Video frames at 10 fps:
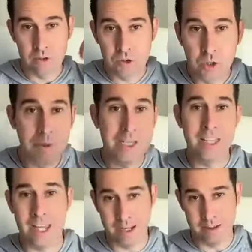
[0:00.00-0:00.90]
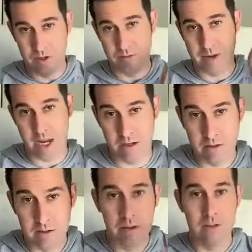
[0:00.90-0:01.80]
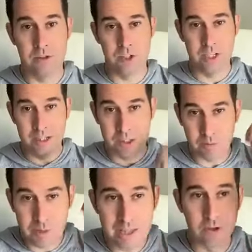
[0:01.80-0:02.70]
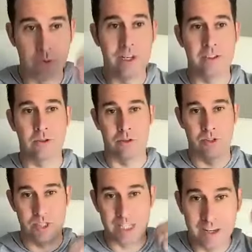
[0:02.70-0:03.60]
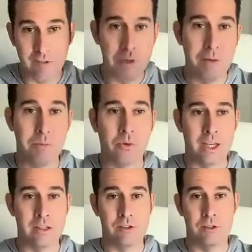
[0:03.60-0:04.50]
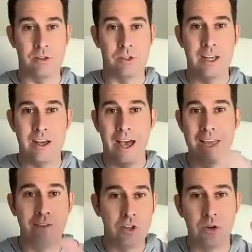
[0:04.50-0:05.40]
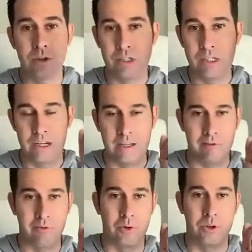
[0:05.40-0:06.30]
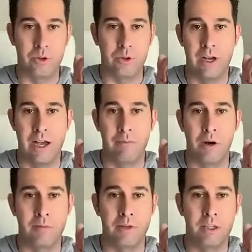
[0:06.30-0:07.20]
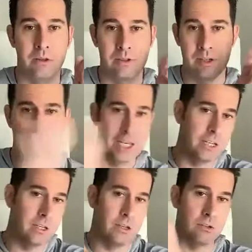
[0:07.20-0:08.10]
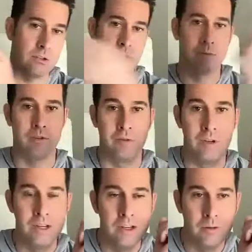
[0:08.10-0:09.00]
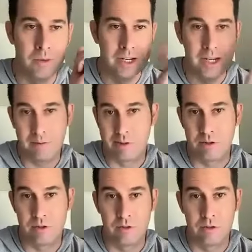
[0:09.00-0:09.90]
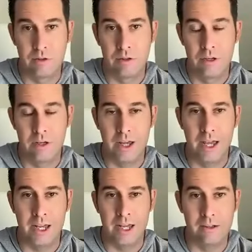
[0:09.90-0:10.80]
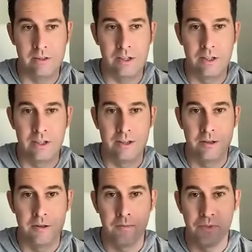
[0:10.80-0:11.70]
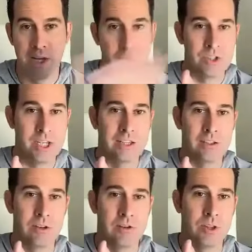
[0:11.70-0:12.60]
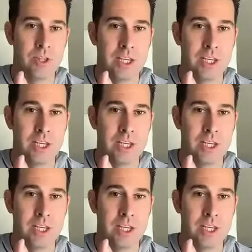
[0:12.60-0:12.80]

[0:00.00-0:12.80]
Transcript: to be the answer man to, to be the resource, to give people answers. I even noticed it at the 4th of July barbecue as I'm getting to know some of my neighbors and they were saying certain